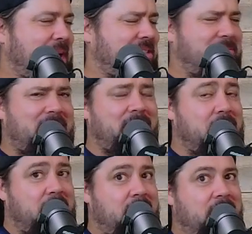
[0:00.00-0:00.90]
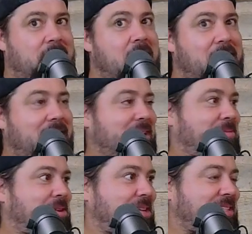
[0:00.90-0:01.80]
masturbating, I'd be like, yeah I
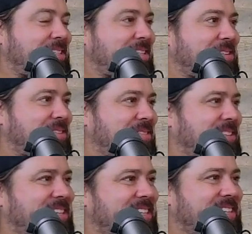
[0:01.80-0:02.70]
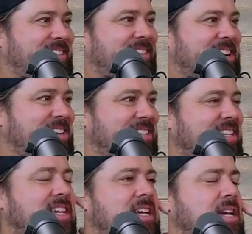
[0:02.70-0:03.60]
was. So yep, yeah, it's not
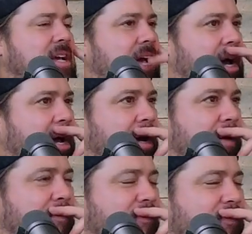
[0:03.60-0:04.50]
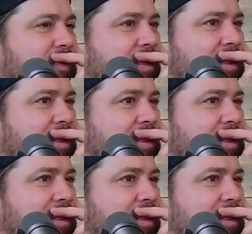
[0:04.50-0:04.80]
a big deal. Um,